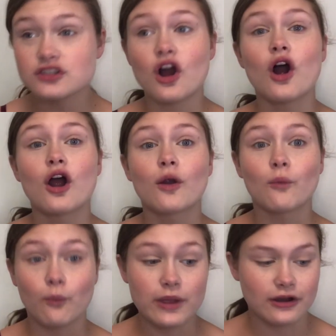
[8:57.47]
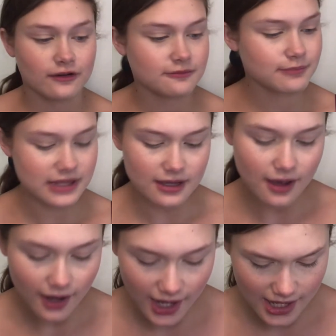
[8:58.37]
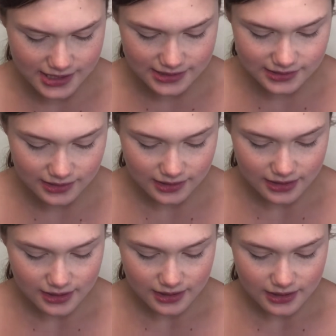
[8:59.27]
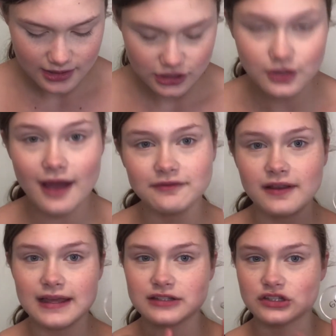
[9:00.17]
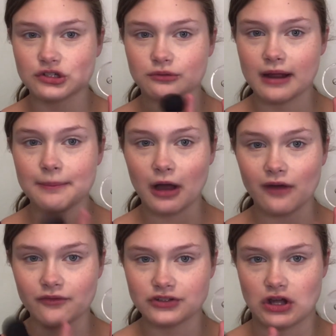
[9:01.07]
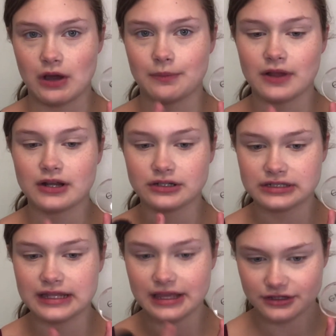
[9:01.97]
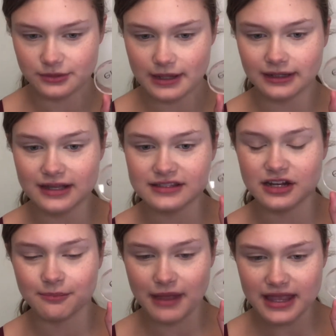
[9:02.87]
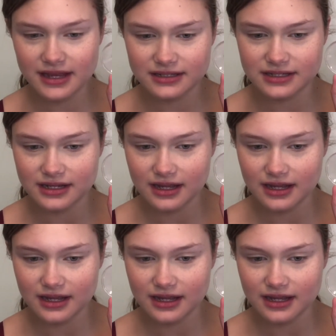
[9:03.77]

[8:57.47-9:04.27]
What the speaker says: are weird because you have to like scrape off the top layer to get to it because they're baked.